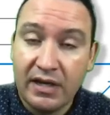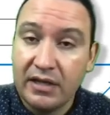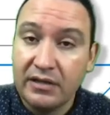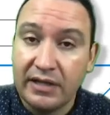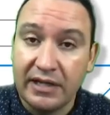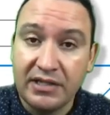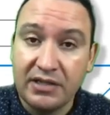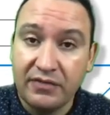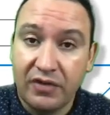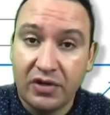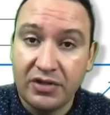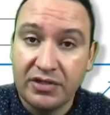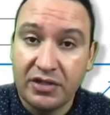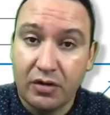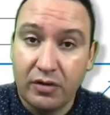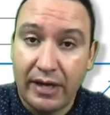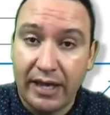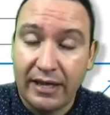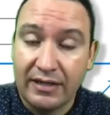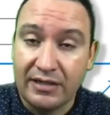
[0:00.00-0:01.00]
Let's first go
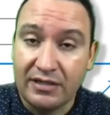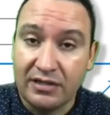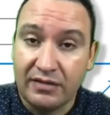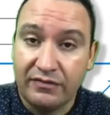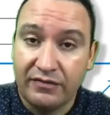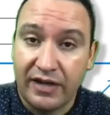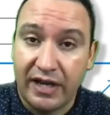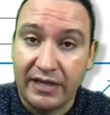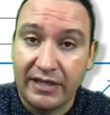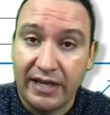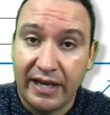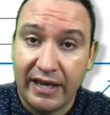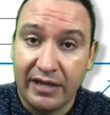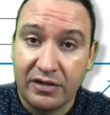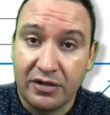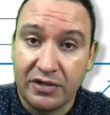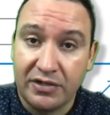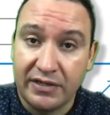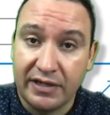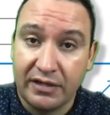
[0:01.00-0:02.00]
ahead and define
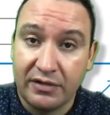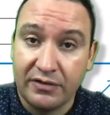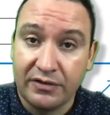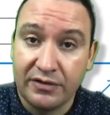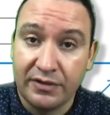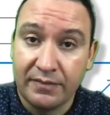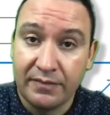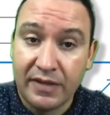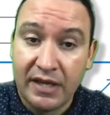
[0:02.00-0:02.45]
header cells.